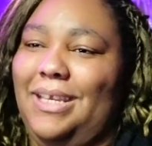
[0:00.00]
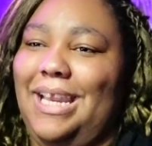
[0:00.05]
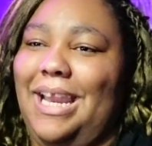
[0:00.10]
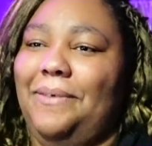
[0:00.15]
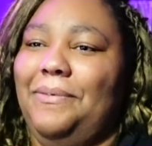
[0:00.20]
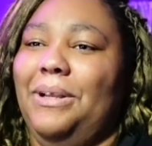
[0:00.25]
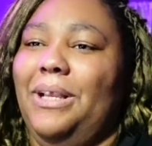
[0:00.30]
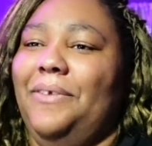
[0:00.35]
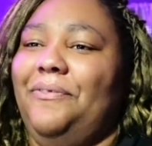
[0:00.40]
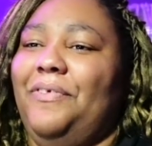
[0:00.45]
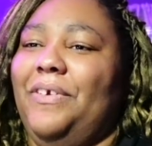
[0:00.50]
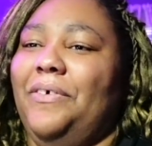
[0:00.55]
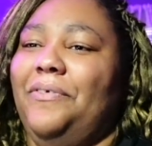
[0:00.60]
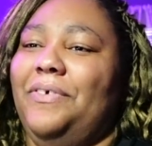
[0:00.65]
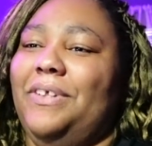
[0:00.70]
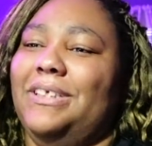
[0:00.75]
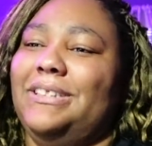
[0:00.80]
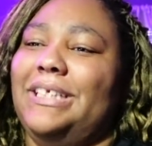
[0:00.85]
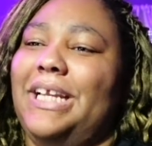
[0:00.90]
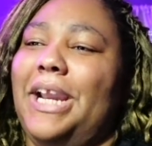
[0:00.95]
Yeah, I really feel
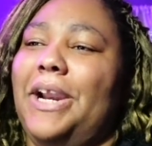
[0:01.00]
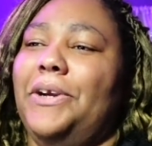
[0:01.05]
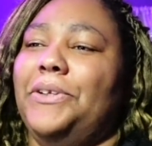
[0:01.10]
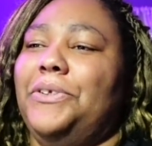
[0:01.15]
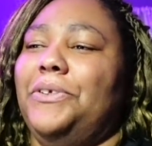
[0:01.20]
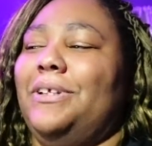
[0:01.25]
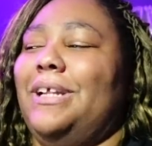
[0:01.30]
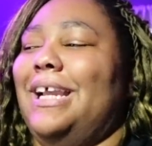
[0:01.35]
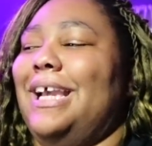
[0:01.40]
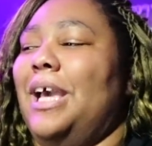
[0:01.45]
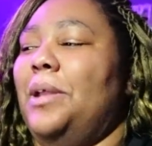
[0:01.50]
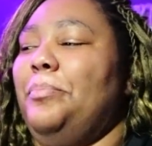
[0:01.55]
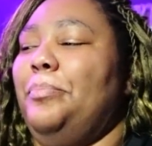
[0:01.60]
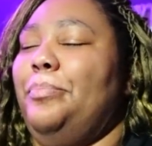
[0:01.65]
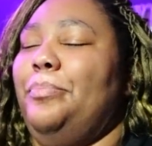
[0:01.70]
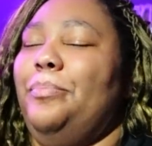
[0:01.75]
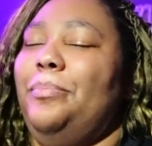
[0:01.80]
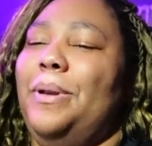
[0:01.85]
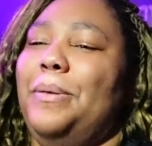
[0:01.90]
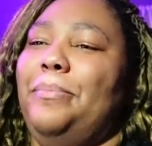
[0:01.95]
for this character that I got
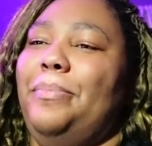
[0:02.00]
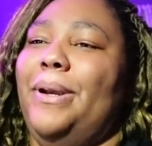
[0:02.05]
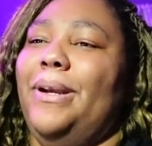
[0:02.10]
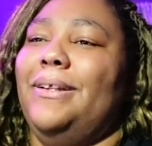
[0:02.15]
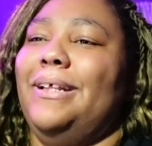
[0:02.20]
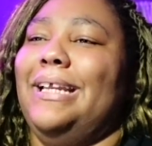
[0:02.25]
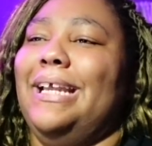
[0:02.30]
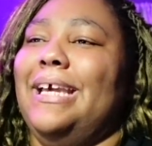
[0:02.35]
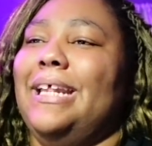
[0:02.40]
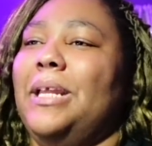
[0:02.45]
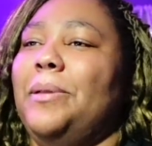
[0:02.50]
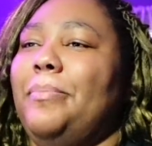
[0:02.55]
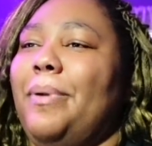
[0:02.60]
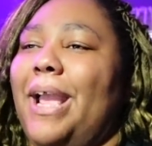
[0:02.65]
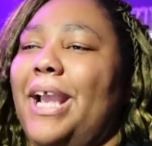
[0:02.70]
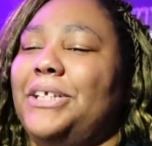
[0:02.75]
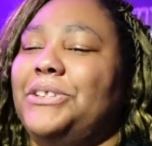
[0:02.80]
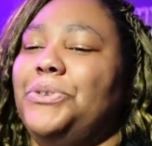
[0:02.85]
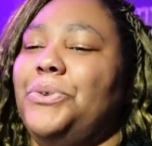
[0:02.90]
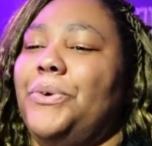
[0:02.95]
barely any
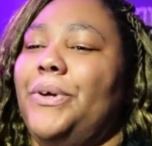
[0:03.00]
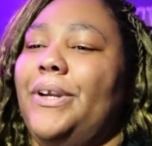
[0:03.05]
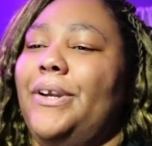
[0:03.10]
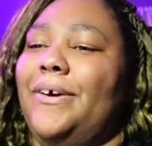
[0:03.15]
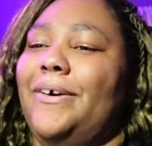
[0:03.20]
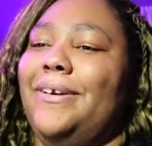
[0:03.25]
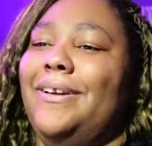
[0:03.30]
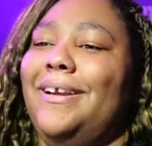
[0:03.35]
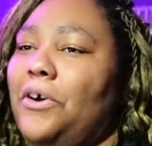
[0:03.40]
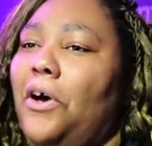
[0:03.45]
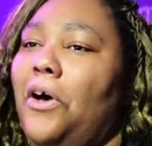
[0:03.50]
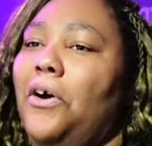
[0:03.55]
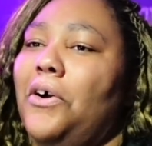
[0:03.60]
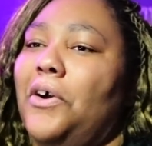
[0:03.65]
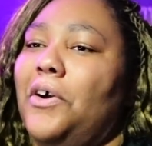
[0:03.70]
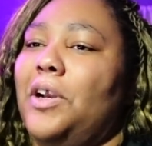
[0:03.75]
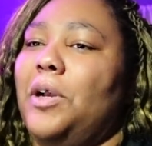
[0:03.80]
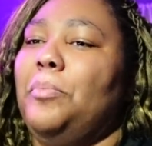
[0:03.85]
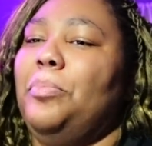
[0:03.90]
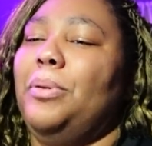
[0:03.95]
backstory on. All
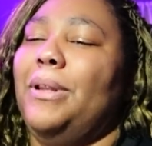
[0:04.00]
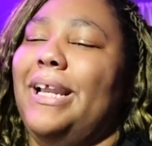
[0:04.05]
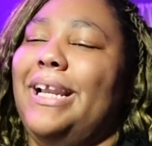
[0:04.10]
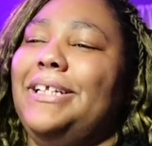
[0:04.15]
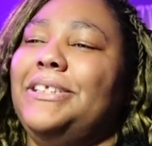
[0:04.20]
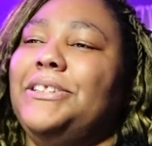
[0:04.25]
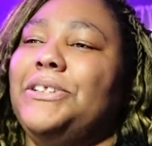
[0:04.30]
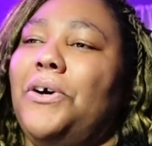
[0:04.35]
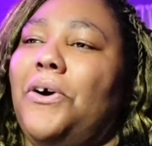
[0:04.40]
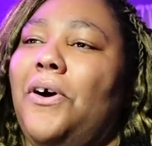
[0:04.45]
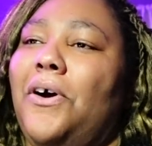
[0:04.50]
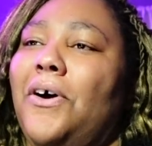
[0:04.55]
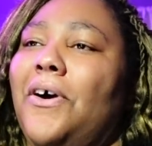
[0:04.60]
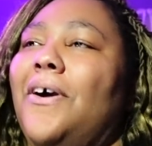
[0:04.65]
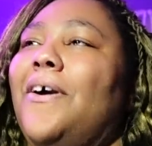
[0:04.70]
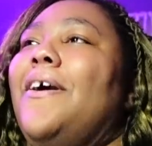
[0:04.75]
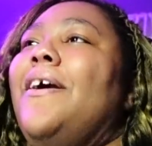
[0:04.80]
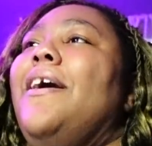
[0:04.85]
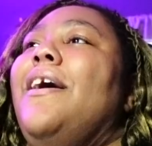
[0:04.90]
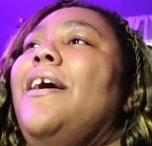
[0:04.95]
her complaints
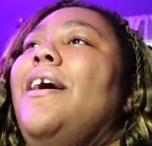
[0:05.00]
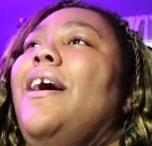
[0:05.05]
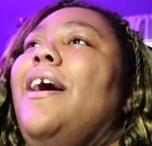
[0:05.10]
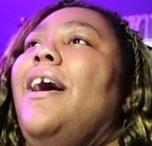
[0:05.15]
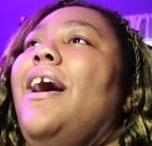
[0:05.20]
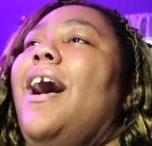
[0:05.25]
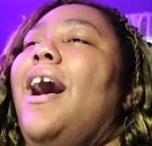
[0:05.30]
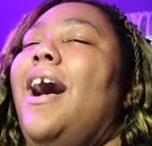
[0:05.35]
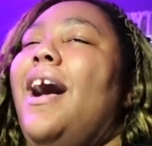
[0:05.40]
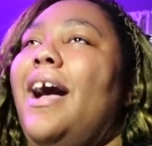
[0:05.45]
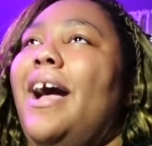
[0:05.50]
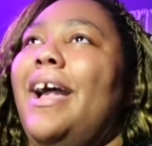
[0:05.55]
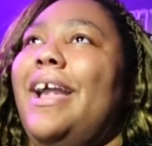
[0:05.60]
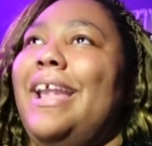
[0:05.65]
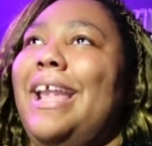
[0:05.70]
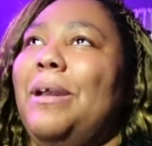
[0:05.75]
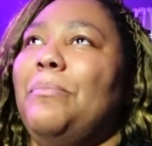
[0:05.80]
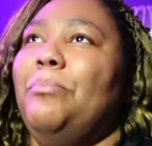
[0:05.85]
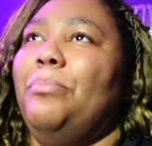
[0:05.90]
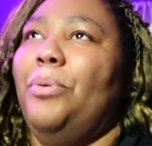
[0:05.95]
are I
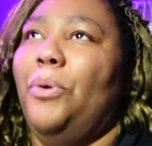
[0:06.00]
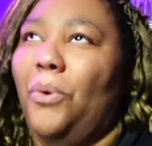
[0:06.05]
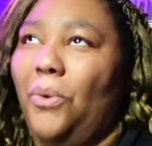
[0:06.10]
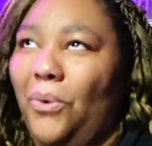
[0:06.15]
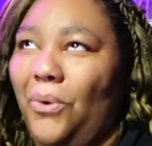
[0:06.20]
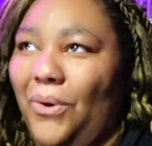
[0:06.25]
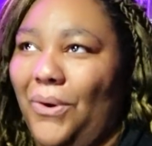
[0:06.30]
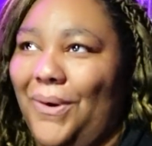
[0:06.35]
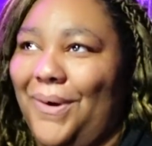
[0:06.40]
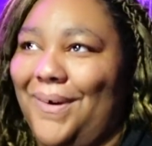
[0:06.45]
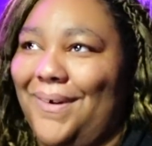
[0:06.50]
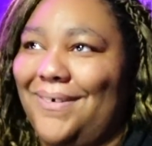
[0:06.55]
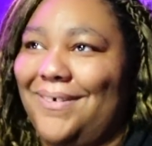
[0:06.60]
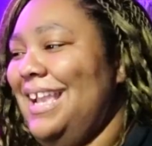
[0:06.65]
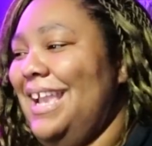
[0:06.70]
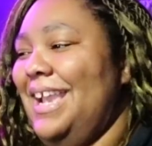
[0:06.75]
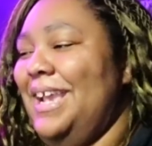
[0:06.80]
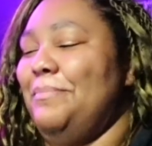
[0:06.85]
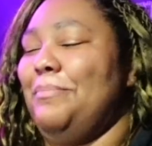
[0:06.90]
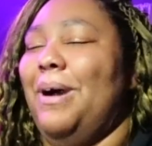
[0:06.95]
am poor
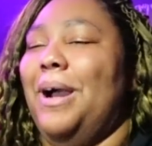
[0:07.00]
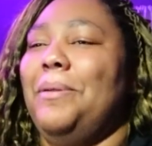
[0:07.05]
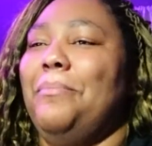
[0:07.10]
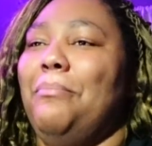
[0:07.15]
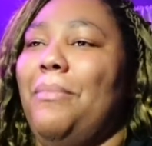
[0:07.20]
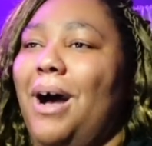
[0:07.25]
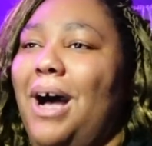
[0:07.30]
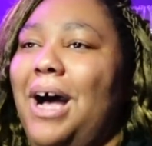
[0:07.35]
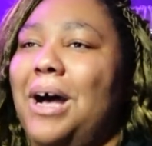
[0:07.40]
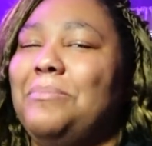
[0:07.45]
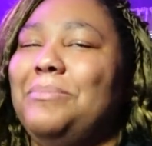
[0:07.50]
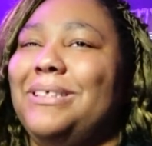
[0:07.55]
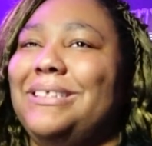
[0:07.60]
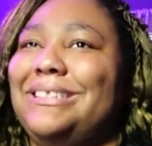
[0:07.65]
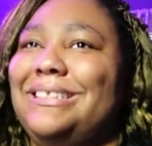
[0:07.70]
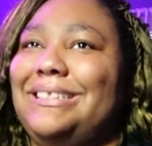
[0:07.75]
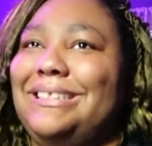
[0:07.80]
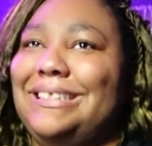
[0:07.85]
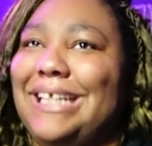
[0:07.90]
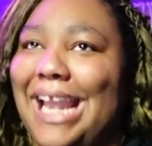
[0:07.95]
and my mom
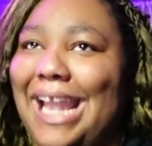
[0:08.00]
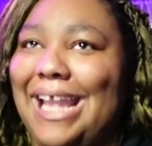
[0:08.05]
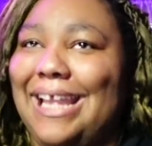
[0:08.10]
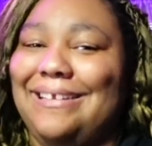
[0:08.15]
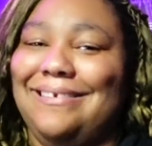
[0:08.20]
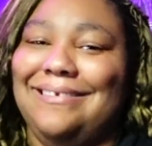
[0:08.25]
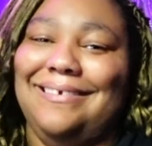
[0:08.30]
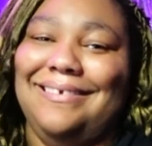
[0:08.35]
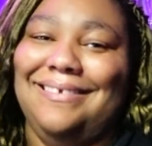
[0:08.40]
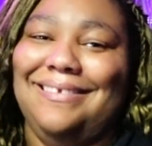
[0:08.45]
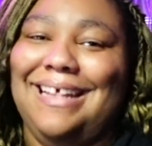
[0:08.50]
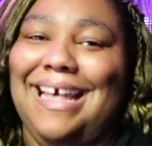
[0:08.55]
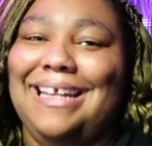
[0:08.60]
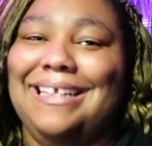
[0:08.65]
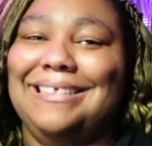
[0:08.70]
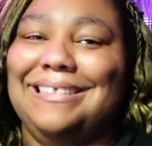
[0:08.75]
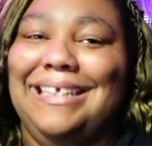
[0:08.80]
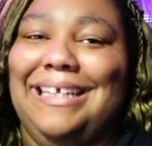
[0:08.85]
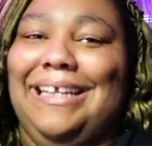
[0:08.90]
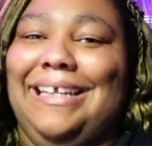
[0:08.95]
is dead. That
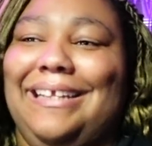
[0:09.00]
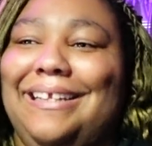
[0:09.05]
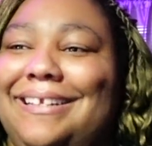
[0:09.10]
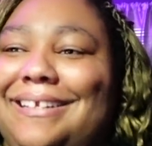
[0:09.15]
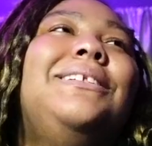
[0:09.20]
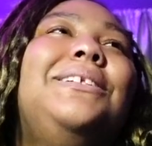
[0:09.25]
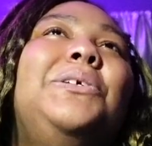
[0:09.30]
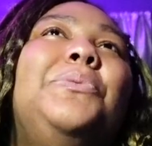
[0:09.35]
is it.